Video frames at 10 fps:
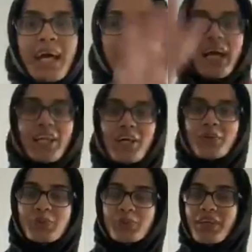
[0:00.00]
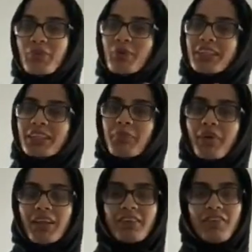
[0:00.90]
Hello to everybody at
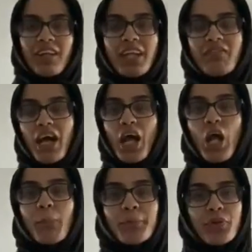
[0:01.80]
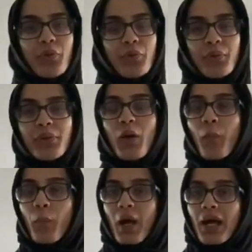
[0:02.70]
Belgrave. I hope you're all
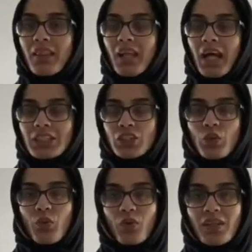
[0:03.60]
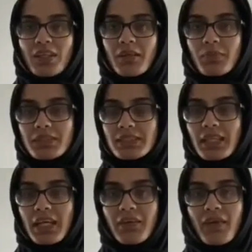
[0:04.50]
well and you're all keeping
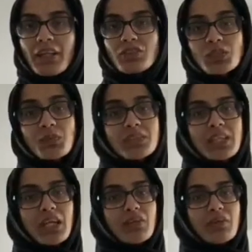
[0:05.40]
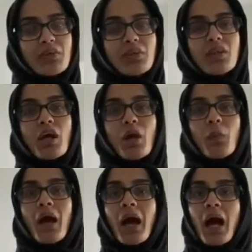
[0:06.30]
safe. I just want to let you all
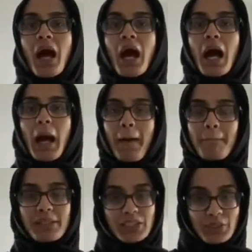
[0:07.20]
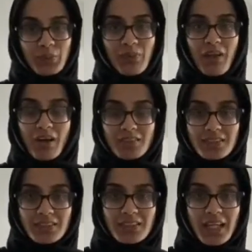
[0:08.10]
know I miss you
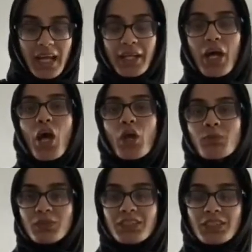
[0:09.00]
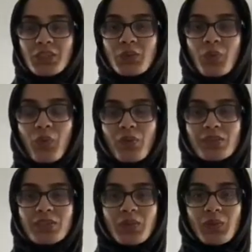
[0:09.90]
lots and I hope to see you all
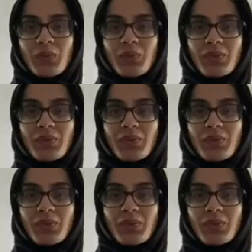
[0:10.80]
soon.